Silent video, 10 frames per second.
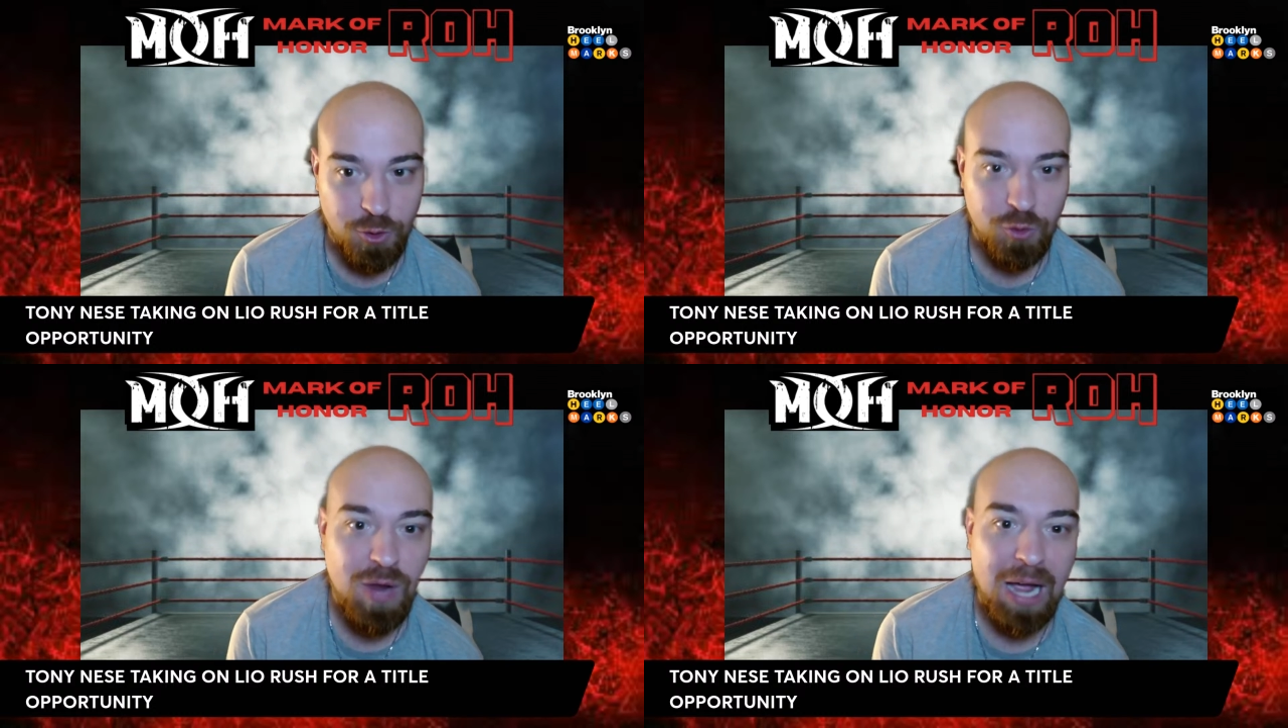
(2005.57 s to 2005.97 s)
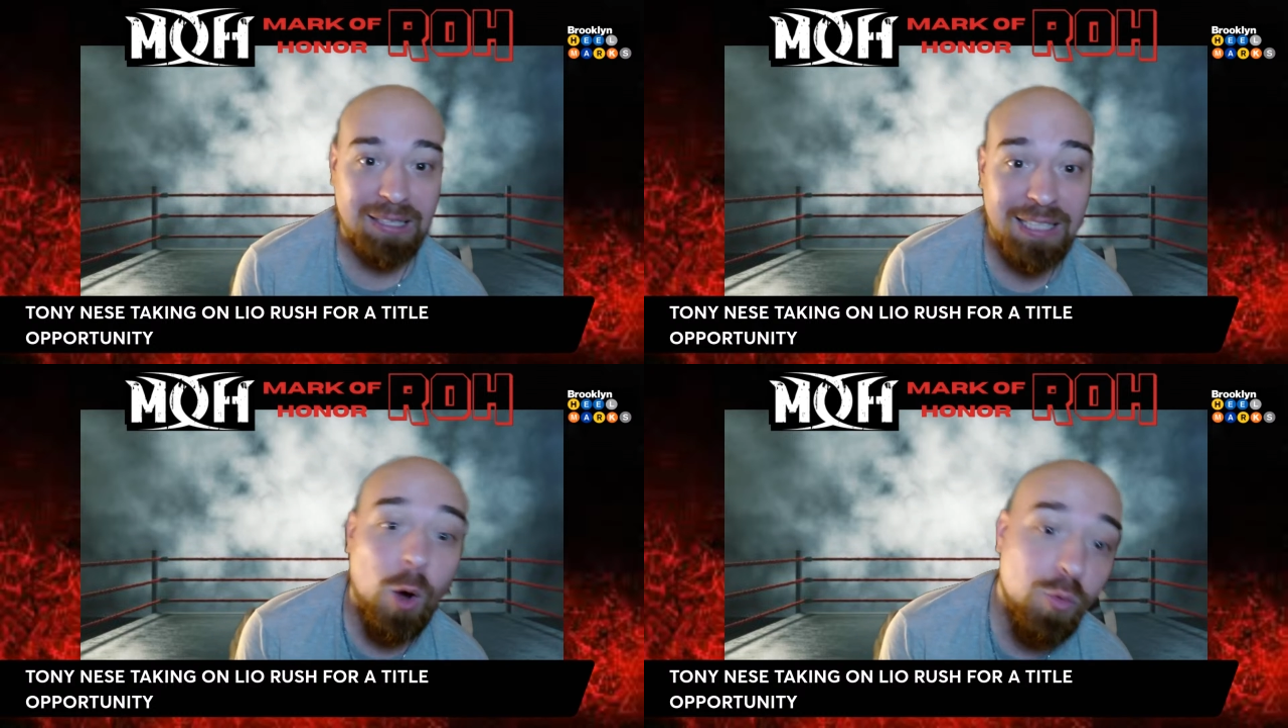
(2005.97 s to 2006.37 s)
You've got
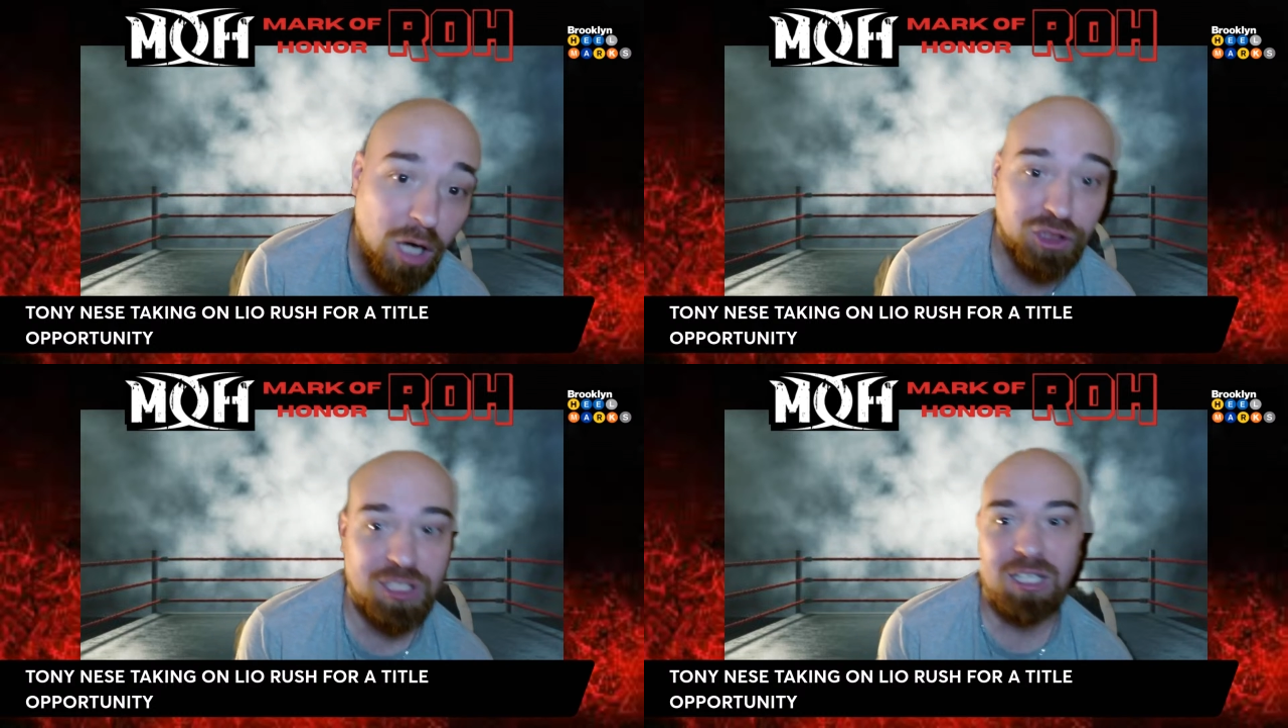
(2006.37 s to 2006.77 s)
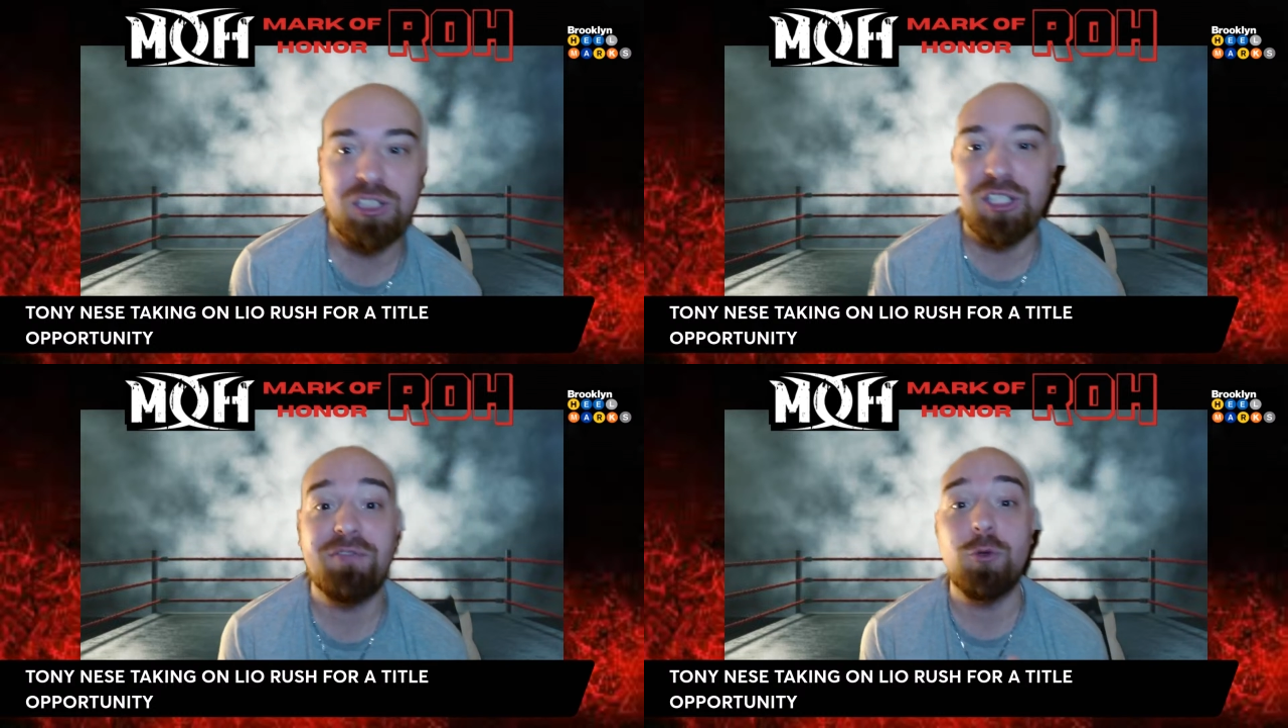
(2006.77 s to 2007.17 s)
Lio Rush in a
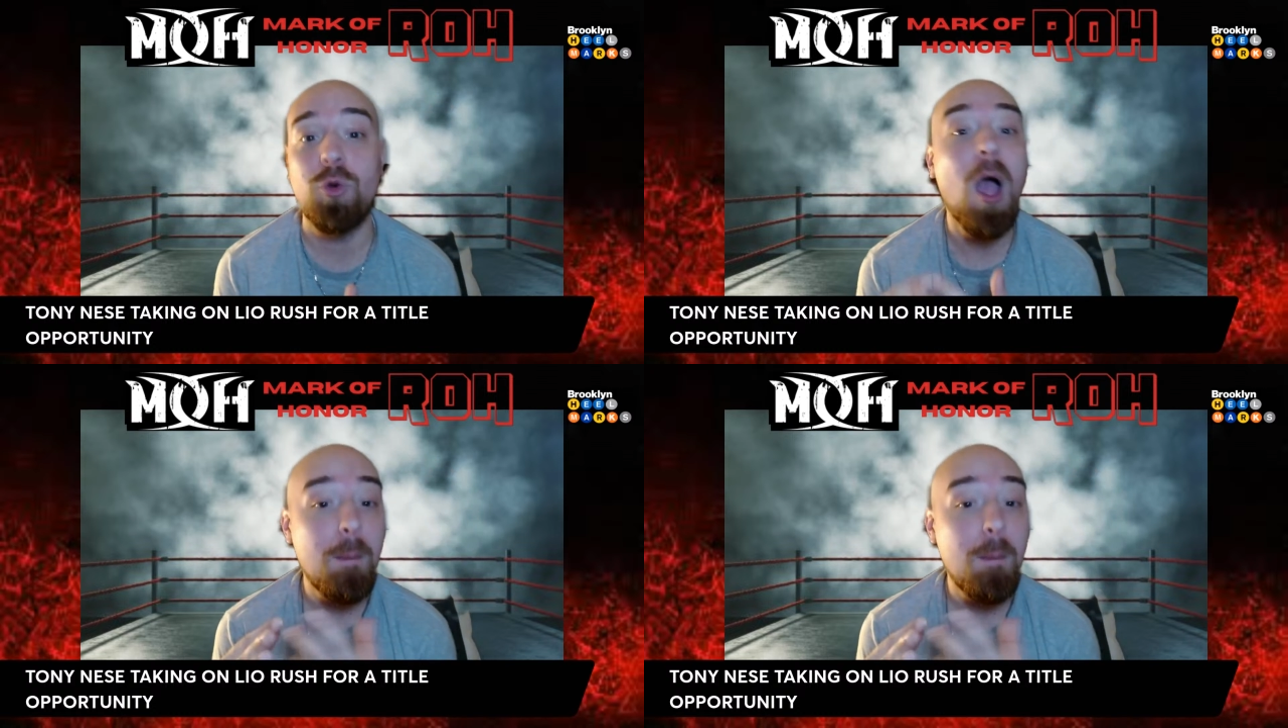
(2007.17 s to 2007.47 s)
legit feud.